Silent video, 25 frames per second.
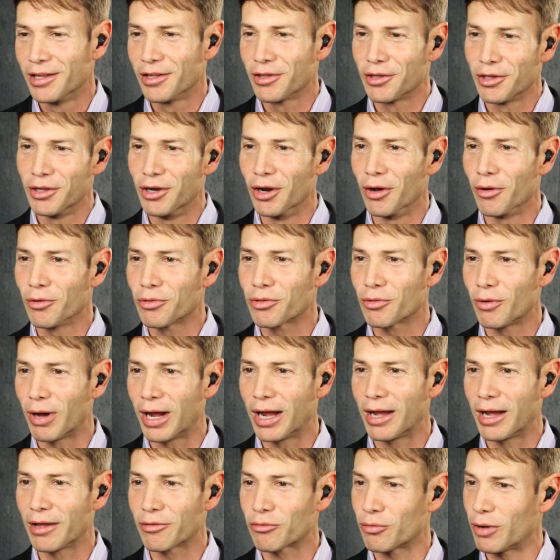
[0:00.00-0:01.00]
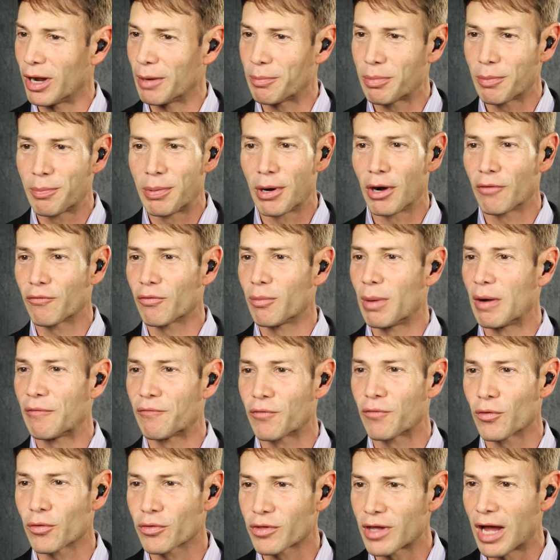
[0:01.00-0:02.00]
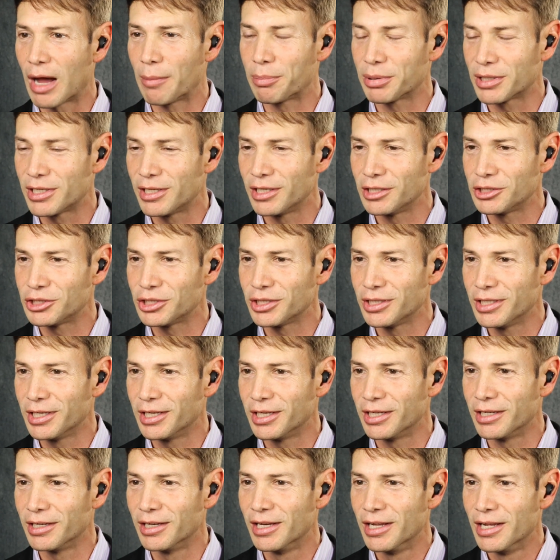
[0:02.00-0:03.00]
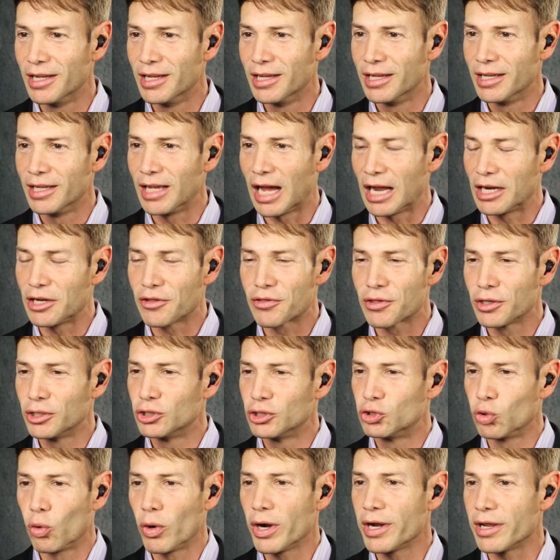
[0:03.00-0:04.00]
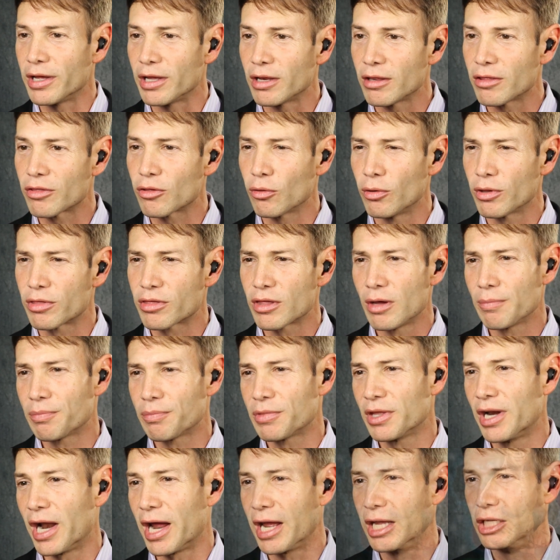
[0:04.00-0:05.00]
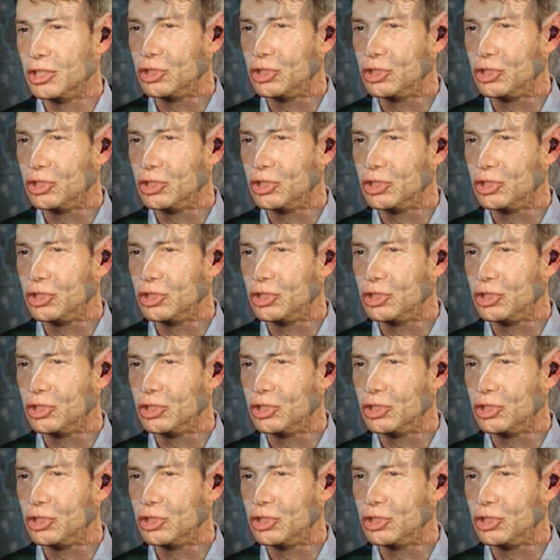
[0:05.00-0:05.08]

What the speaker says: So I prepared for my first competition and I just enjoyed it. So it's something I